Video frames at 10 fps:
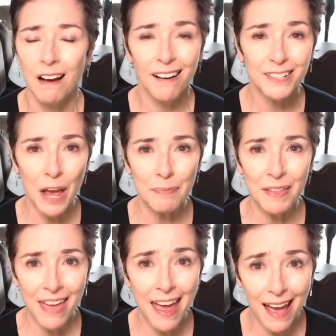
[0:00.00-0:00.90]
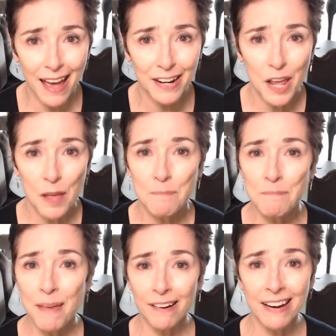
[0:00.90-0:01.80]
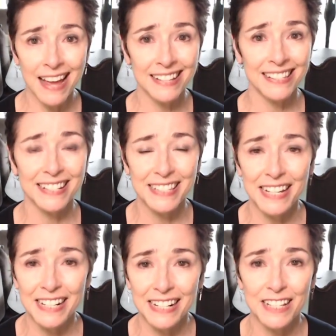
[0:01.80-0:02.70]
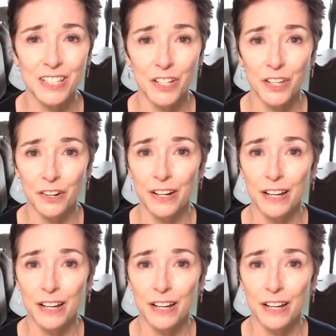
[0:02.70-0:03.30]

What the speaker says: On top of that, Mary has succeeded in securing